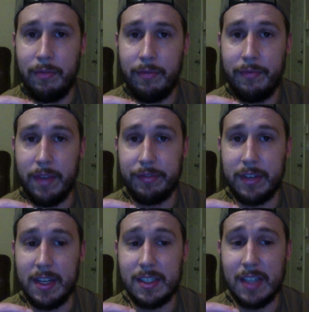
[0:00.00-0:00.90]

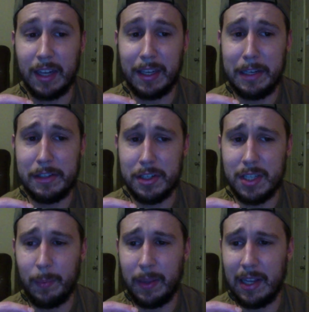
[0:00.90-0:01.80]
50 seconds or
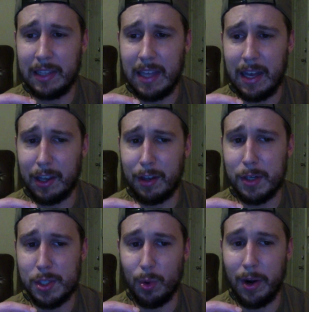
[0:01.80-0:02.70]
something like that. I could have
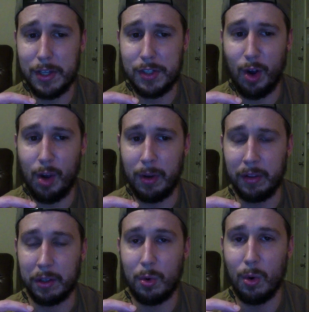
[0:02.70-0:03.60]
sworn I saw him on
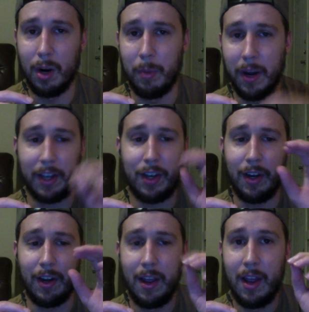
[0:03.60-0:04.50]
the court, but I
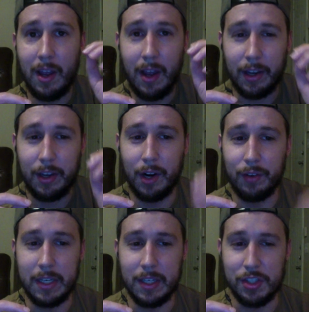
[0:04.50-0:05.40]
couldn't
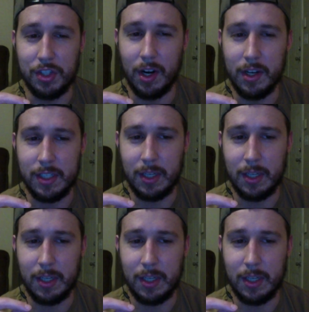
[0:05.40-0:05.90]
read his jersey.